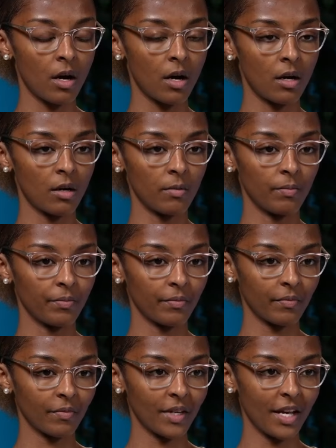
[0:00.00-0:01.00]

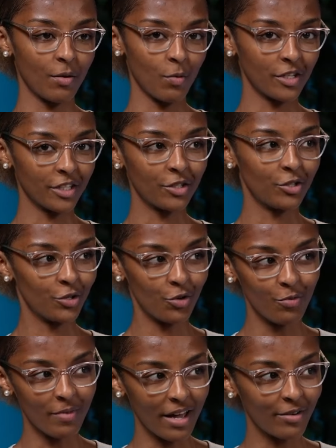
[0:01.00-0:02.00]
it was a
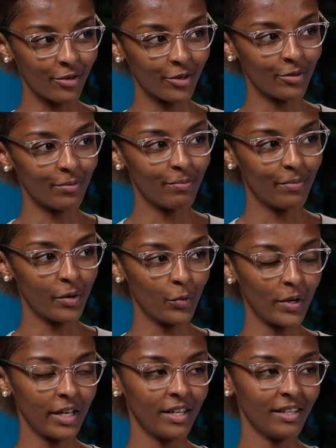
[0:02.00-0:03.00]
2-bedroom, but
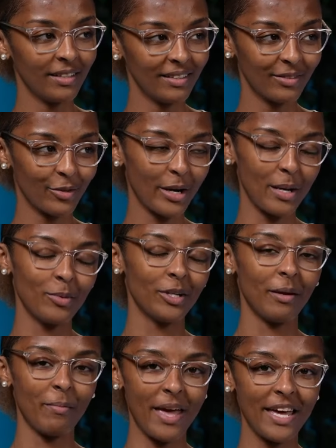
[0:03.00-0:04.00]
we were able
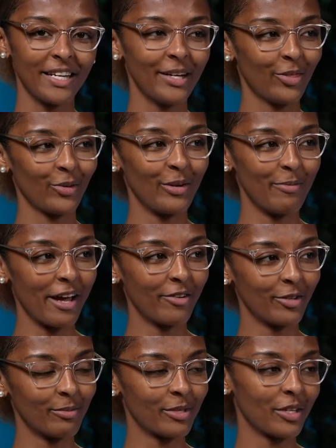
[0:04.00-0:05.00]
to make it a
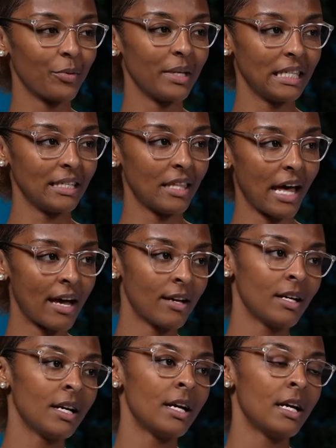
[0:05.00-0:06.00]
3-bedroom, so we did
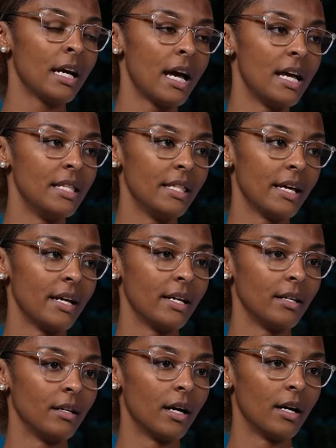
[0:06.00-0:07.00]
that. And
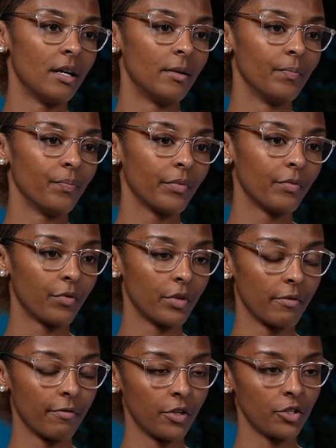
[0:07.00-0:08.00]
then for
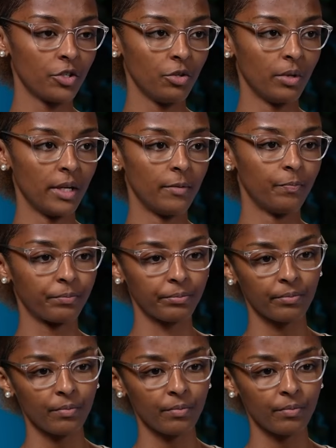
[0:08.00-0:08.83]
the first unit,